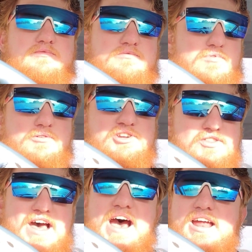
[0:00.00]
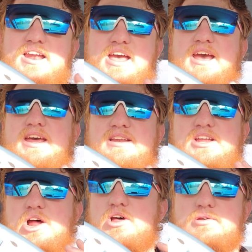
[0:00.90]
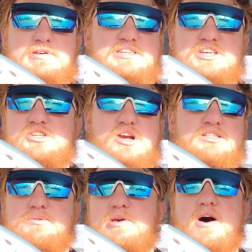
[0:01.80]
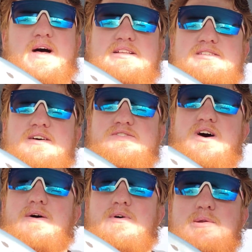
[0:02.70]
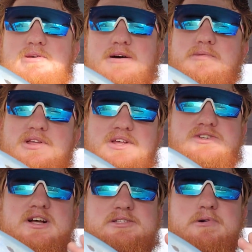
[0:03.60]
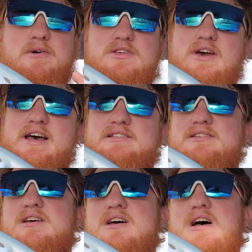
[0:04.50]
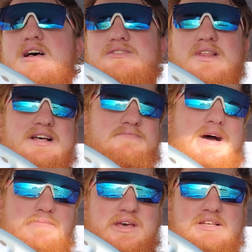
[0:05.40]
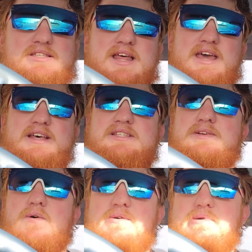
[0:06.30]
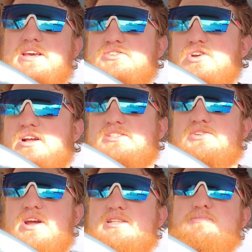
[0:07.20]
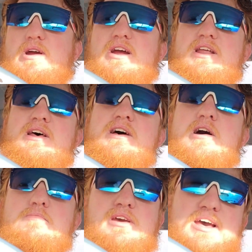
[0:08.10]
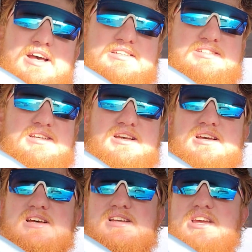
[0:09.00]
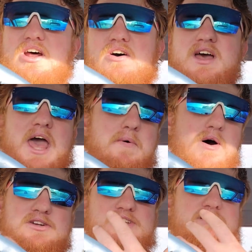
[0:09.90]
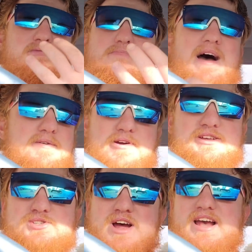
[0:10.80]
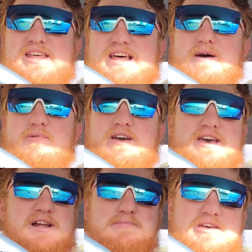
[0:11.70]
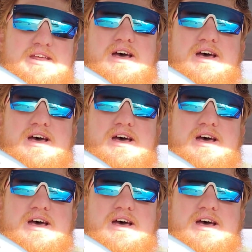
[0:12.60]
we'll do that, and it'll be t-shirts, it'll be all that stuff. So, I want to be completely transparent with you guys. So that's my biggest thing, is what make sure it's transparent, because it won't just be my racetrack in that way. It'll be